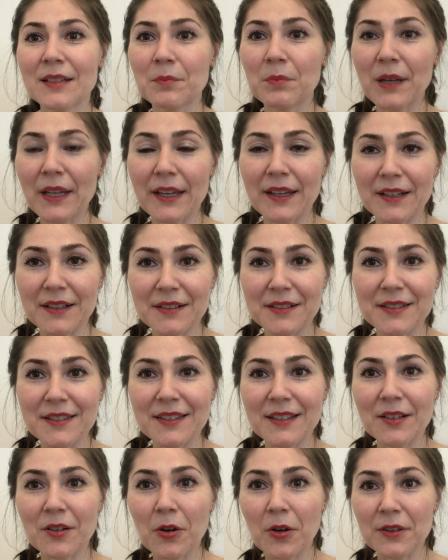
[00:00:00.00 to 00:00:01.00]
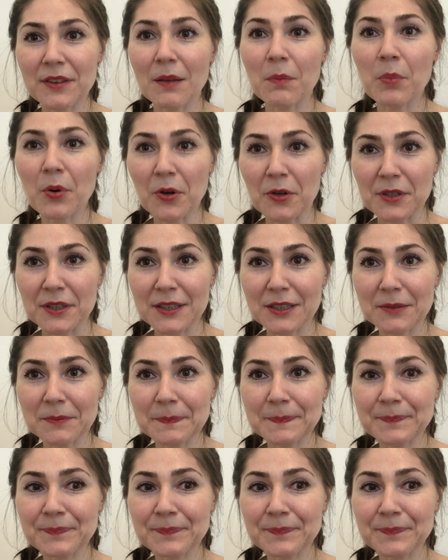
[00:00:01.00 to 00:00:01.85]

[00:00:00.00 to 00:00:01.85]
players on the board.